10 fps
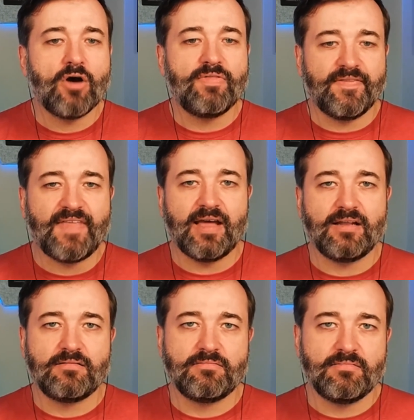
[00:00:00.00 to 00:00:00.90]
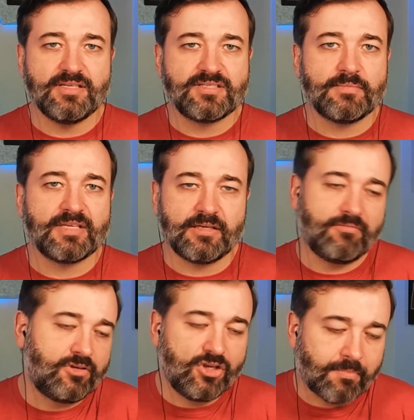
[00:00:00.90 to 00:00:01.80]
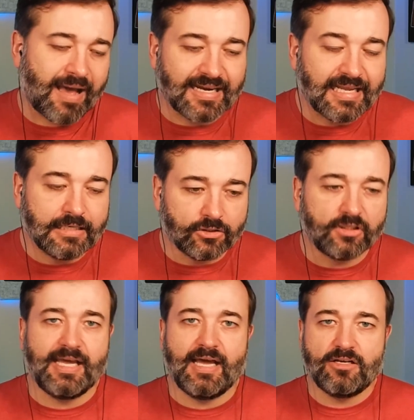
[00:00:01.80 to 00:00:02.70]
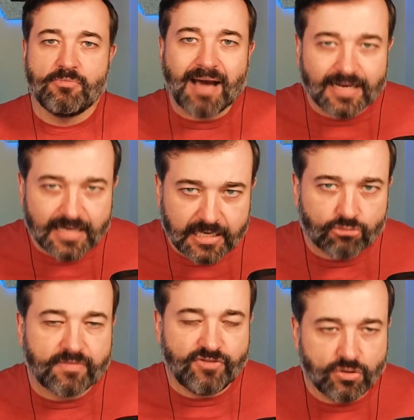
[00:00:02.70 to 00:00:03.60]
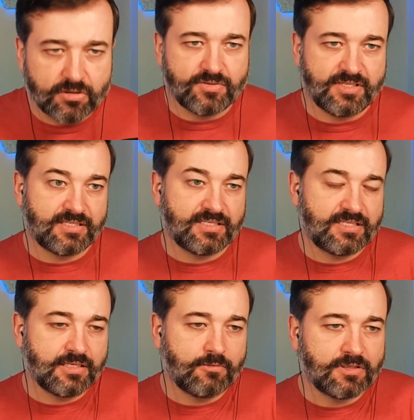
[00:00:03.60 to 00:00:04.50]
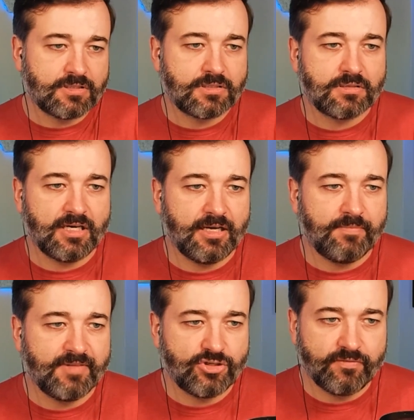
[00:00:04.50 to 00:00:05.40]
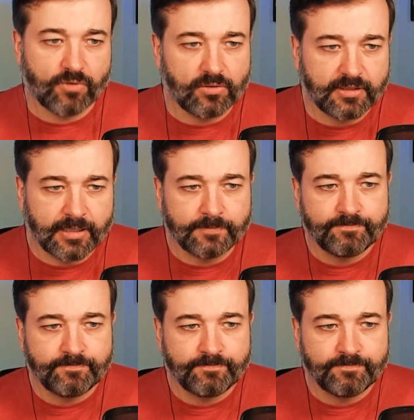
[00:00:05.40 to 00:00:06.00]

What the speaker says: that is something you might need to look at. You might need to review those existing ones that you've rolled out.